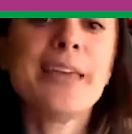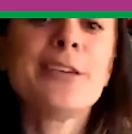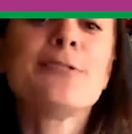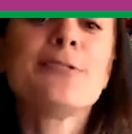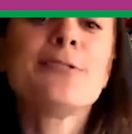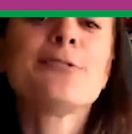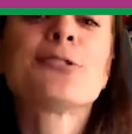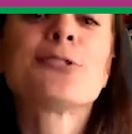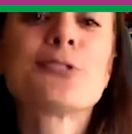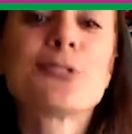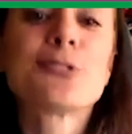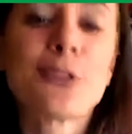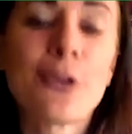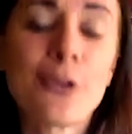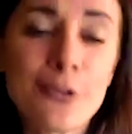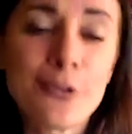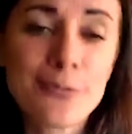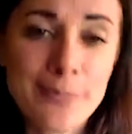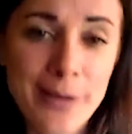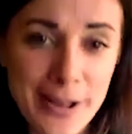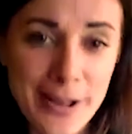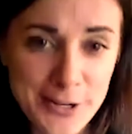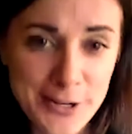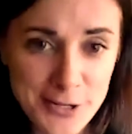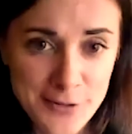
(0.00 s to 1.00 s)
so
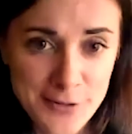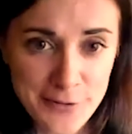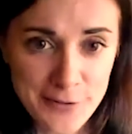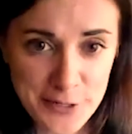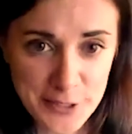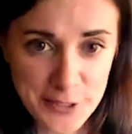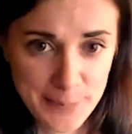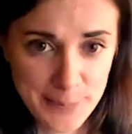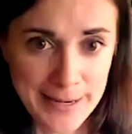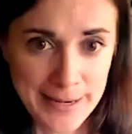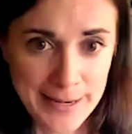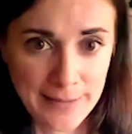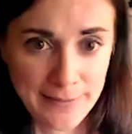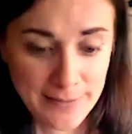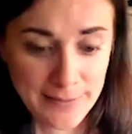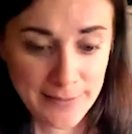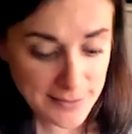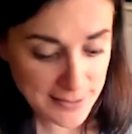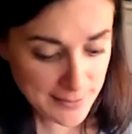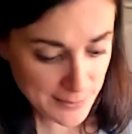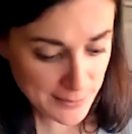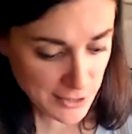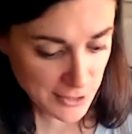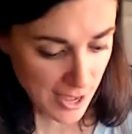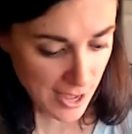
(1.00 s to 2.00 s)
much for spending
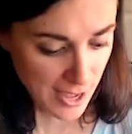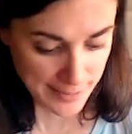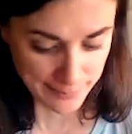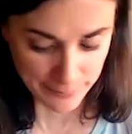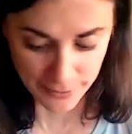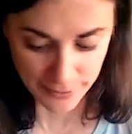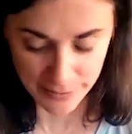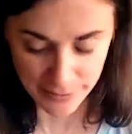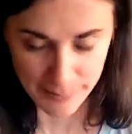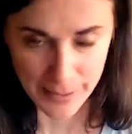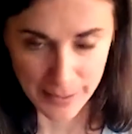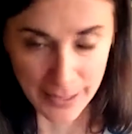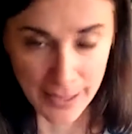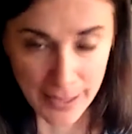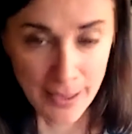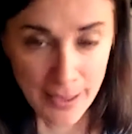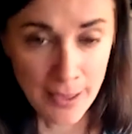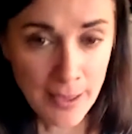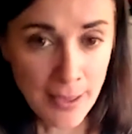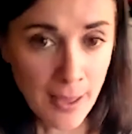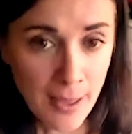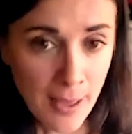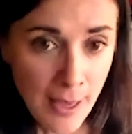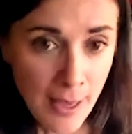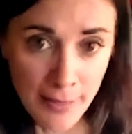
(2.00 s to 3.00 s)
some time with me.
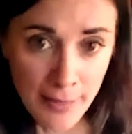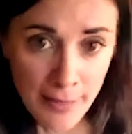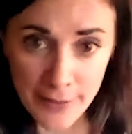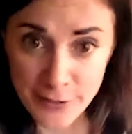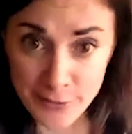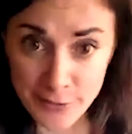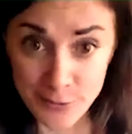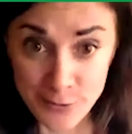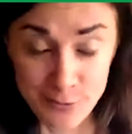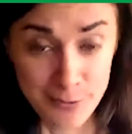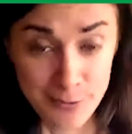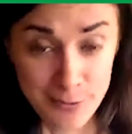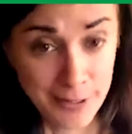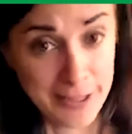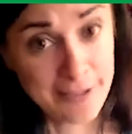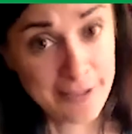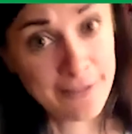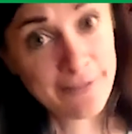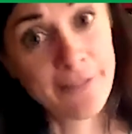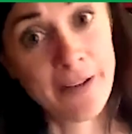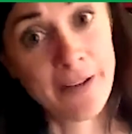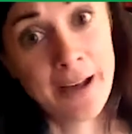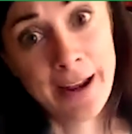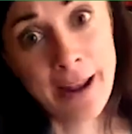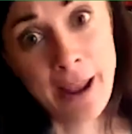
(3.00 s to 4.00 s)
This was really
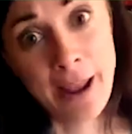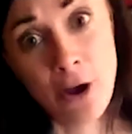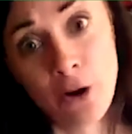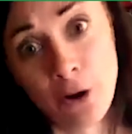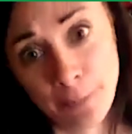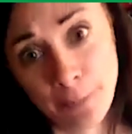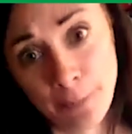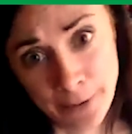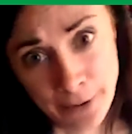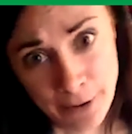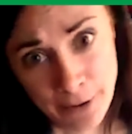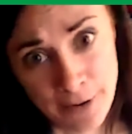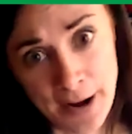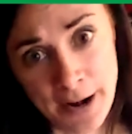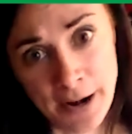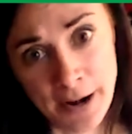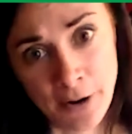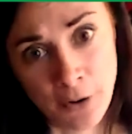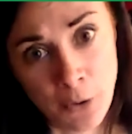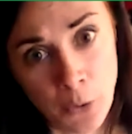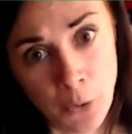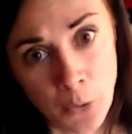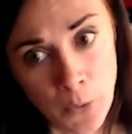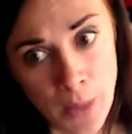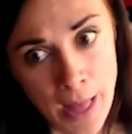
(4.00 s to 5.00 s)
fun. I hope you created a
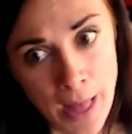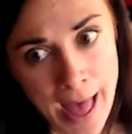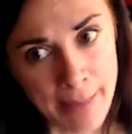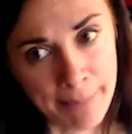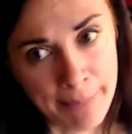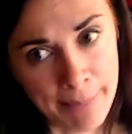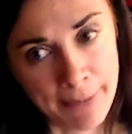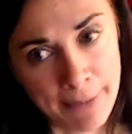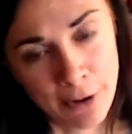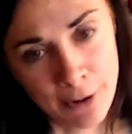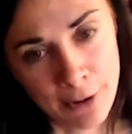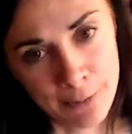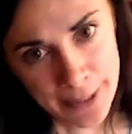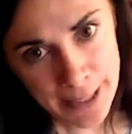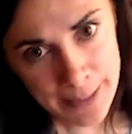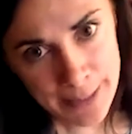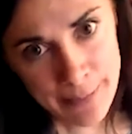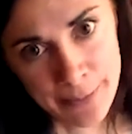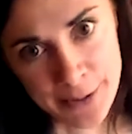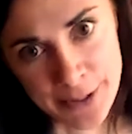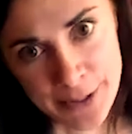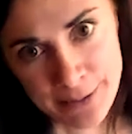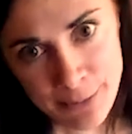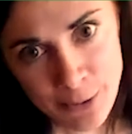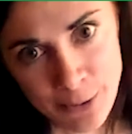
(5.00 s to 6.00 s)
cool app. I hope you give
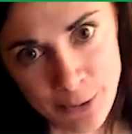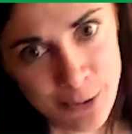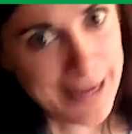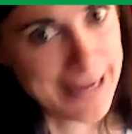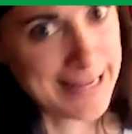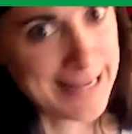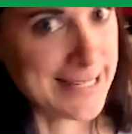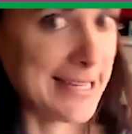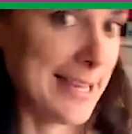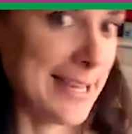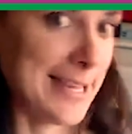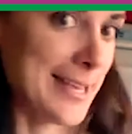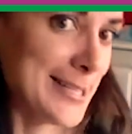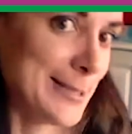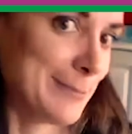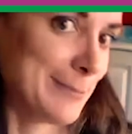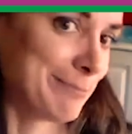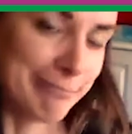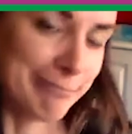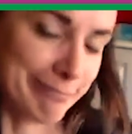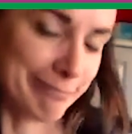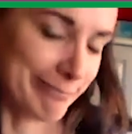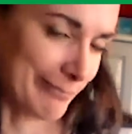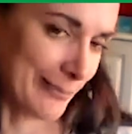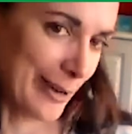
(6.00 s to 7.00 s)
us some good ideas.
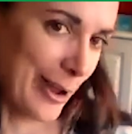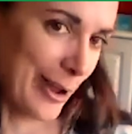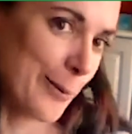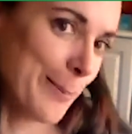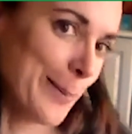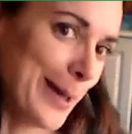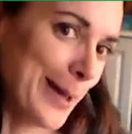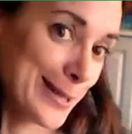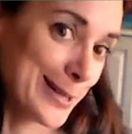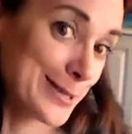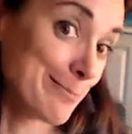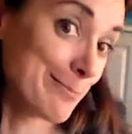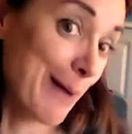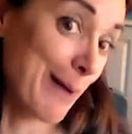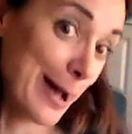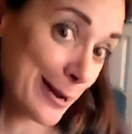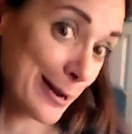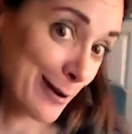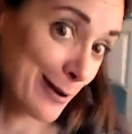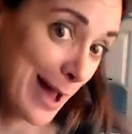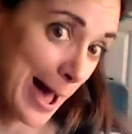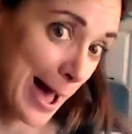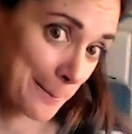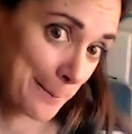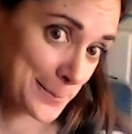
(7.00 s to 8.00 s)
I hope I get to buy your
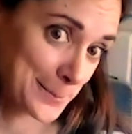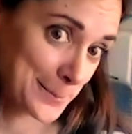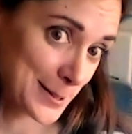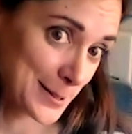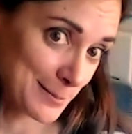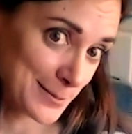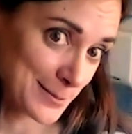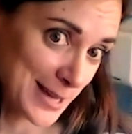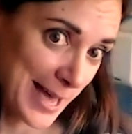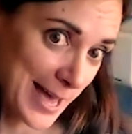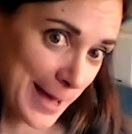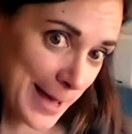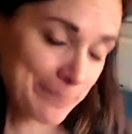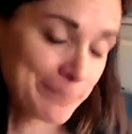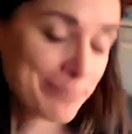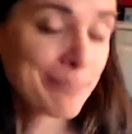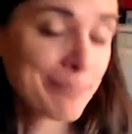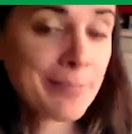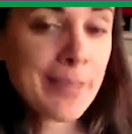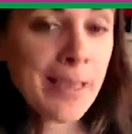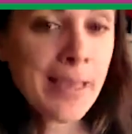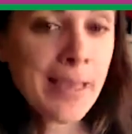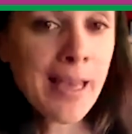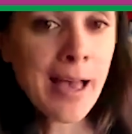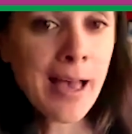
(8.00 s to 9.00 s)
app someday.
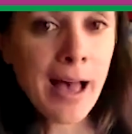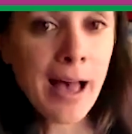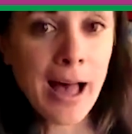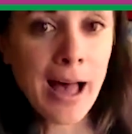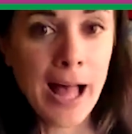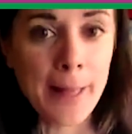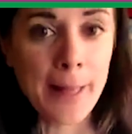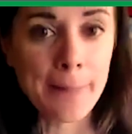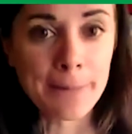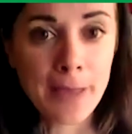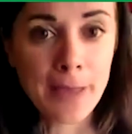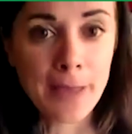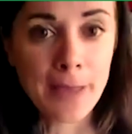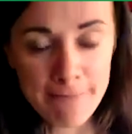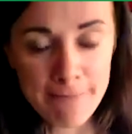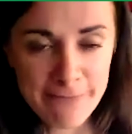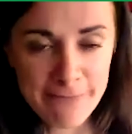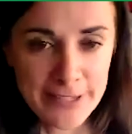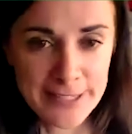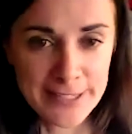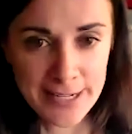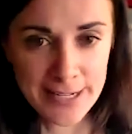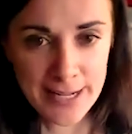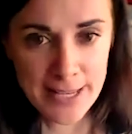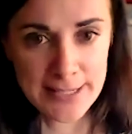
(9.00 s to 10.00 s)
Come
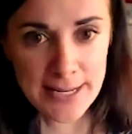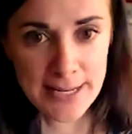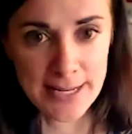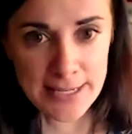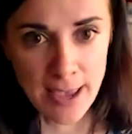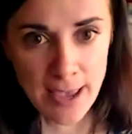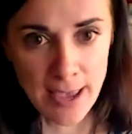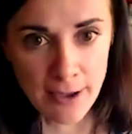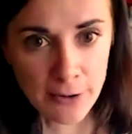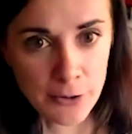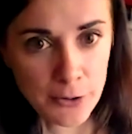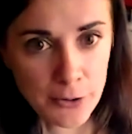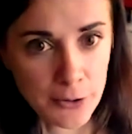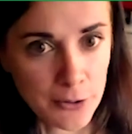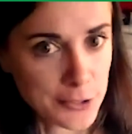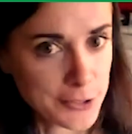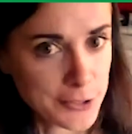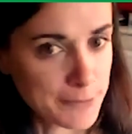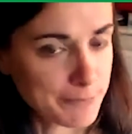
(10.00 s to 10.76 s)
visit us at TechGirlz.